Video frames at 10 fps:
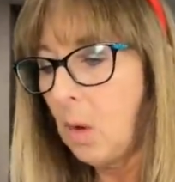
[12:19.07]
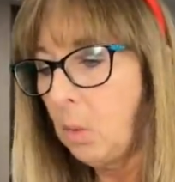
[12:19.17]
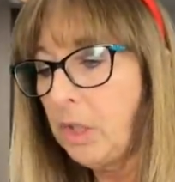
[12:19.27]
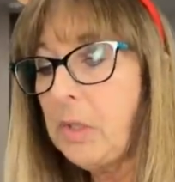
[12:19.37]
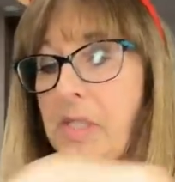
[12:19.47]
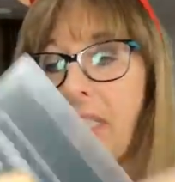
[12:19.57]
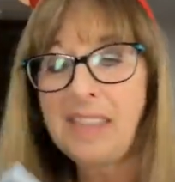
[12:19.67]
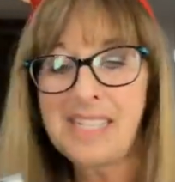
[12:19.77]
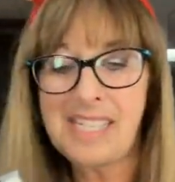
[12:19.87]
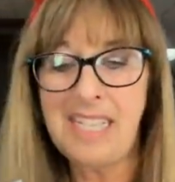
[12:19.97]
We're using
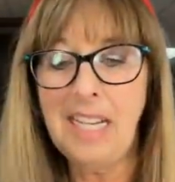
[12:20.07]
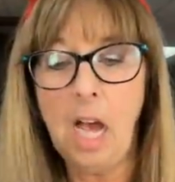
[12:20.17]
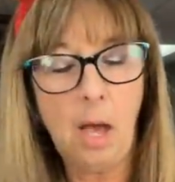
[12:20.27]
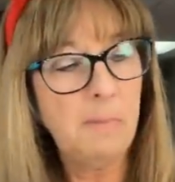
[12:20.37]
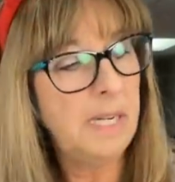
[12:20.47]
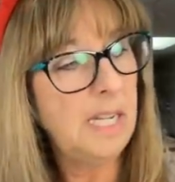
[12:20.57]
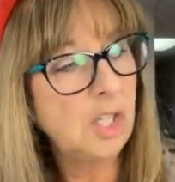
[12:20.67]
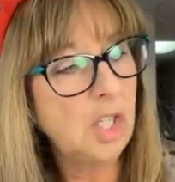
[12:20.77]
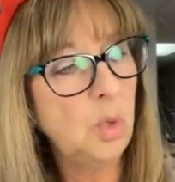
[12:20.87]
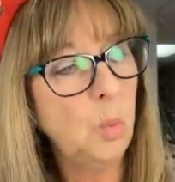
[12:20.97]
this in
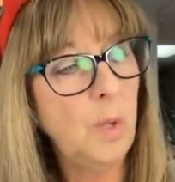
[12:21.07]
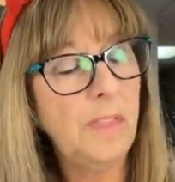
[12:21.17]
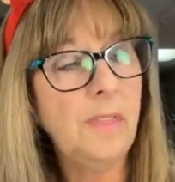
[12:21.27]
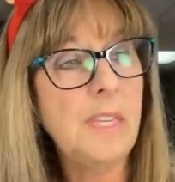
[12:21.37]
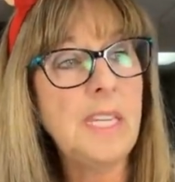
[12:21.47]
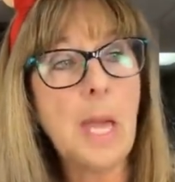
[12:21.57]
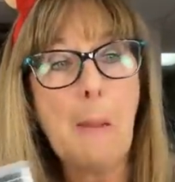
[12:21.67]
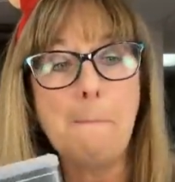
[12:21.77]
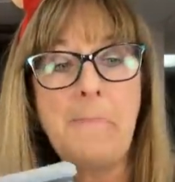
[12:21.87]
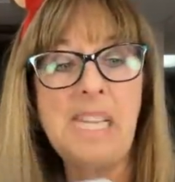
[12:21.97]
combination with the
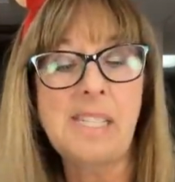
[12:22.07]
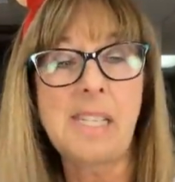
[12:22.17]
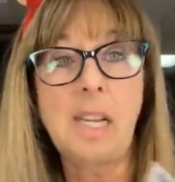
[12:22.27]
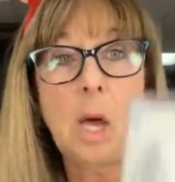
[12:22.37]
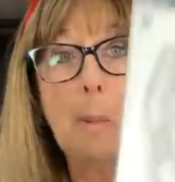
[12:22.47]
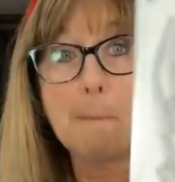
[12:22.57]
basic